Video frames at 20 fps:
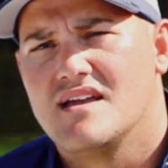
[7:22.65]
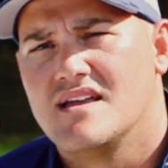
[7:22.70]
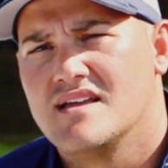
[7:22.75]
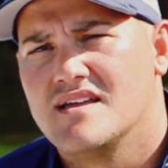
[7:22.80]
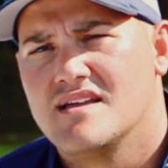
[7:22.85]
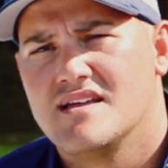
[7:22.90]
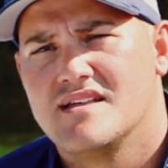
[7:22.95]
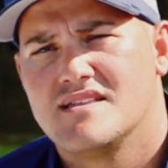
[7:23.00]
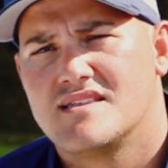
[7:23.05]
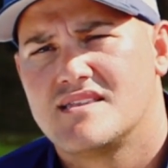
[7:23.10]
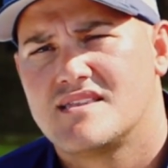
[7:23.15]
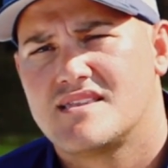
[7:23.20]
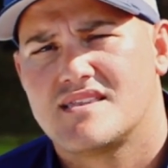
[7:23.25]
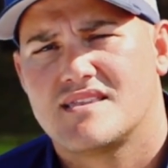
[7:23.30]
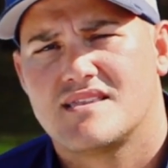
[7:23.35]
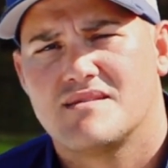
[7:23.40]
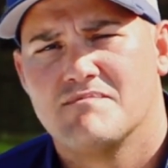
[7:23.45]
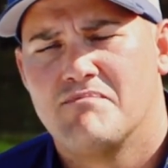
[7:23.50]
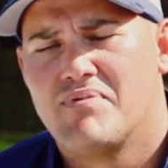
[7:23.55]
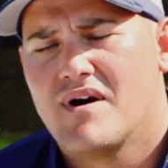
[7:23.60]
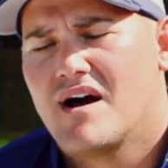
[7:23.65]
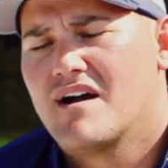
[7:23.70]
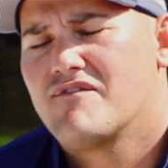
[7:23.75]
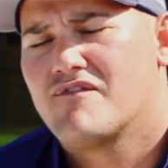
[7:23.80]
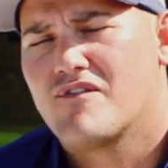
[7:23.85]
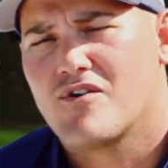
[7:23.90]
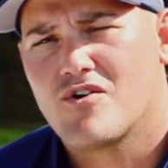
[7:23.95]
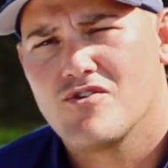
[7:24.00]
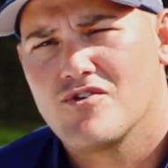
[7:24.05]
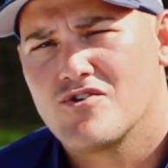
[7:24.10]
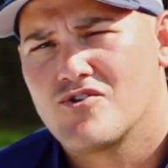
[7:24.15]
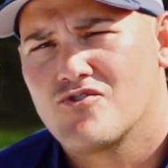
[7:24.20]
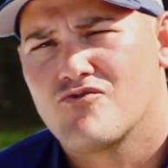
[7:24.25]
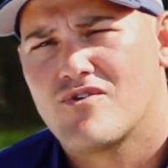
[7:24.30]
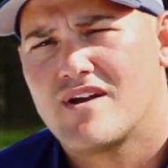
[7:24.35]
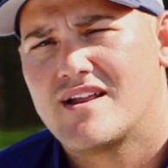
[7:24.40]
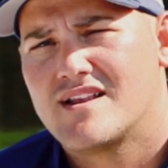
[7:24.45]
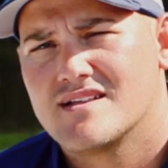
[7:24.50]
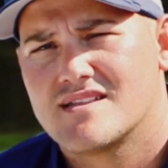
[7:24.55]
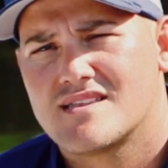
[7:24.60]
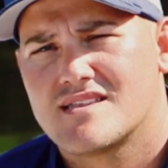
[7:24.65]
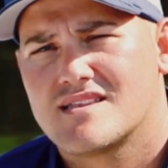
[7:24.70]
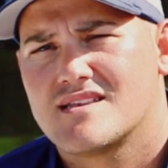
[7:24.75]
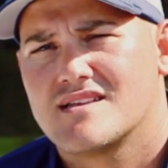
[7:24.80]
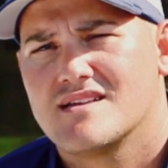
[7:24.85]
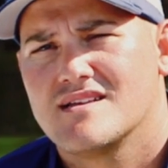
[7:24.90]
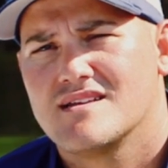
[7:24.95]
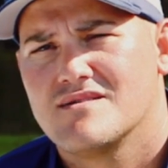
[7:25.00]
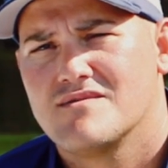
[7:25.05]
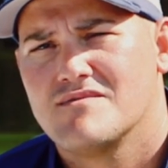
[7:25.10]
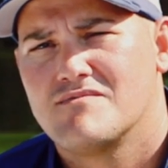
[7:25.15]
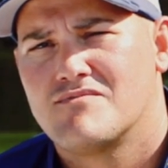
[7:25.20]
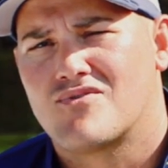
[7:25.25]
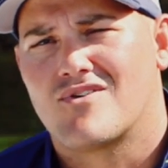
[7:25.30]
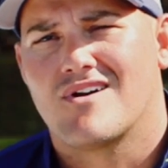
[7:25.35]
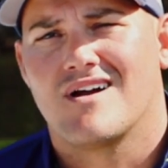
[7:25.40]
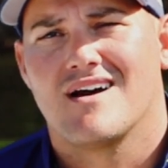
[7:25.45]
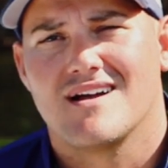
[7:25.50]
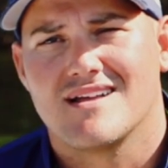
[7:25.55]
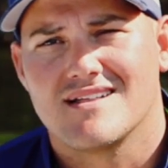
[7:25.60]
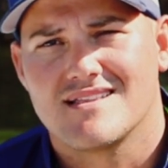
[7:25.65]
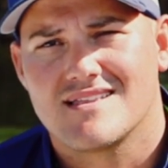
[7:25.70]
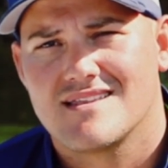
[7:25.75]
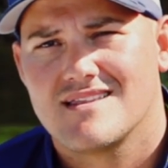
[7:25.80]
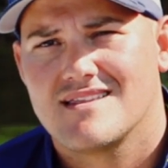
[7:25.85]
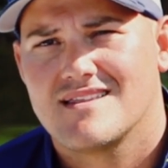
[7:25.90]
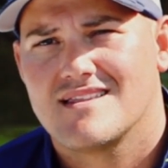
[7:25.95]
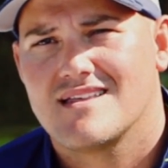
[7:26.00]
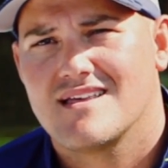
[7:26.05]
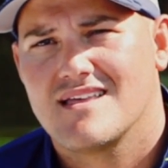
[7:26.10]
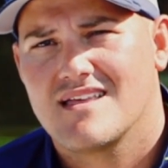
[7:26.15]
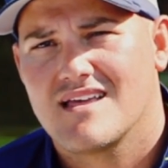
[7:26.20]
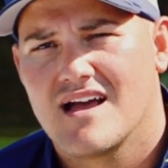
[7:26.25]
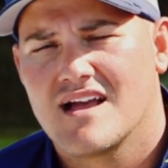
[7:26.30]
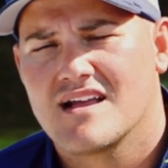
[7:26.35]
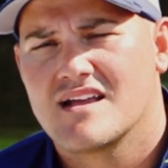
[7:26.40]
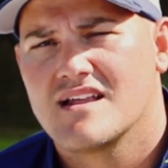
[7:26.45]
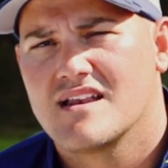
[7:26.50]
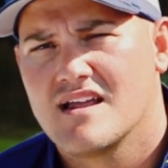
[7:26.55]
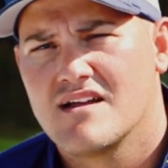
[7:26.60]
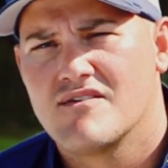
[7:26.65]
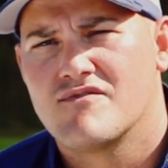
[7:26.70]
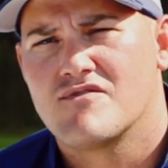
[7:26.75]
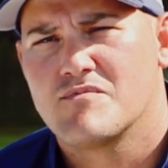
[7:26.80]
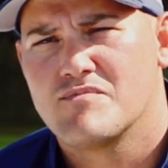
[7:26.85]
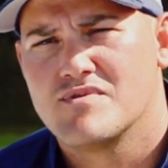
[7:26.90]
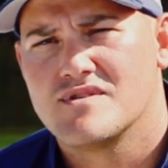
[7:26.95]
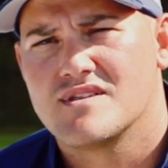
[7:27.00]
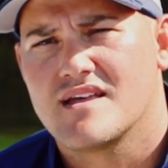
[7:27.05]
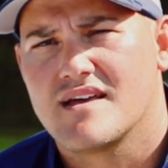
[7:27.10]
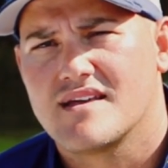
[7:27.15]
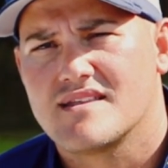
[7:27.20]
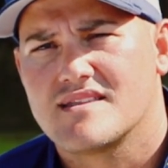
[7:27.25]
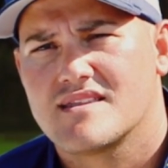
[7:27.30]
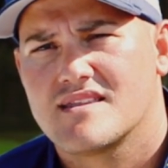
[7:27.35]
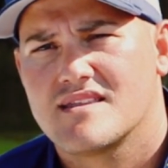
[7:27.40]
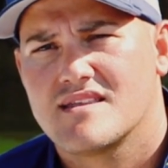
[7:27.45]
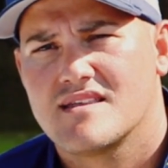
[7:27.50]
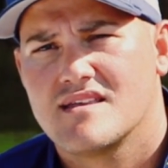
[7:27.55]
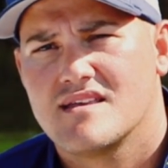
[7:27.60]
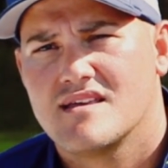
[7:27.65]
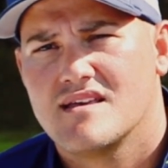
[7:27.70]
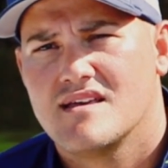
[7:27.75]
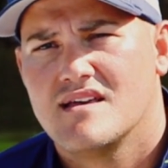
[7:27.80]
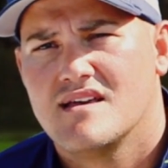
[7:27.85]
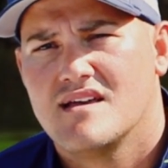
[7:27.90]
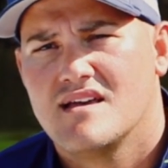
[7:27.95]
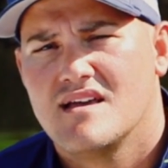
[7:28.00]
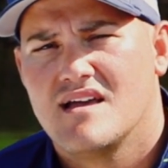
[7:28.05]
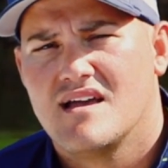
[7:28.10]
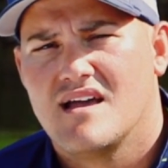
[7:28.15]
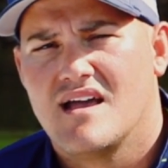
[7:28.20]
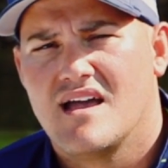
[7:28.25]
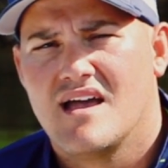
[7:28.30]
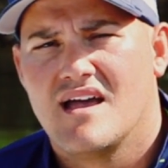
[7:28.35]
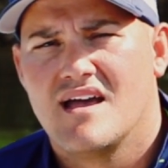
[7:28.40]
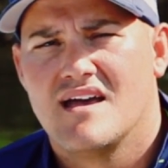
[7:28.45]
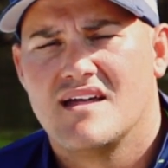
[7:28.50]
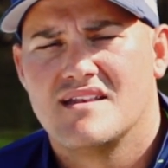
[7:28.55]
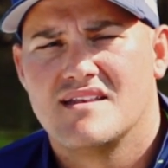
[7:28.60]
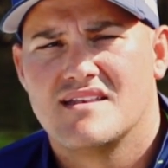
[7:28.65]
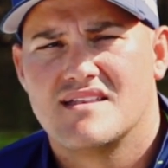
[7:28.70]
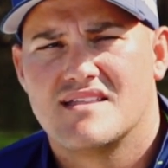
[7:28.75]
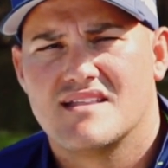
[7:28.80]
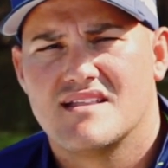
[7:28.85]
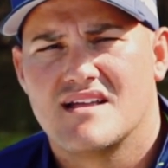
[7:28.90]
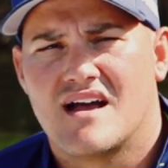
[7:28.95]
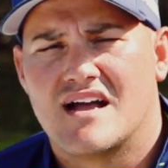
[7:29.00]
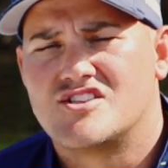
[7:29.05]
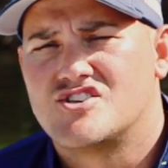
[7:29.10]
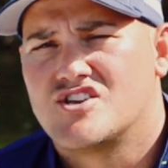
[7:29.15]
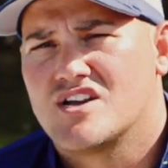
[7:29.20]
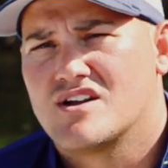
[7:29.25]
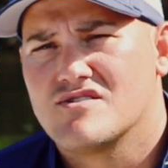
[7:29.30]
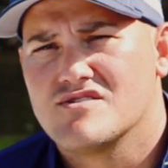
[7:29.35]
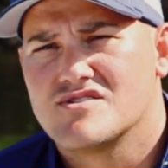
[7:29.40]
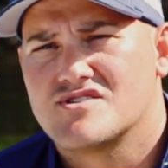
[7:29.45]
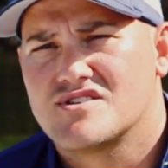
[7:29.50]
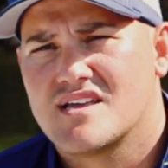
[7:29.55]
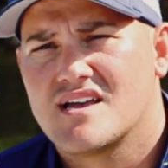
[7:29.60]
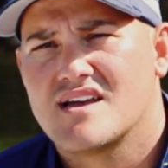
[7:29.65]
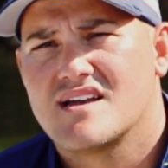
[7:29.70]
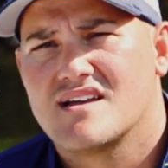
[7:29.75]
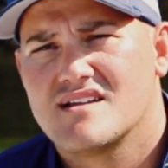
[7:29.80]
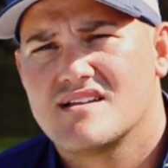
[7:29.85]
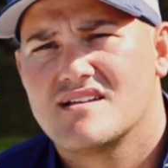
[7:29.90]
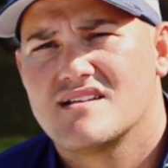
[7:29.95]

is by far the greatest prize I could ever possess. And I cherish that.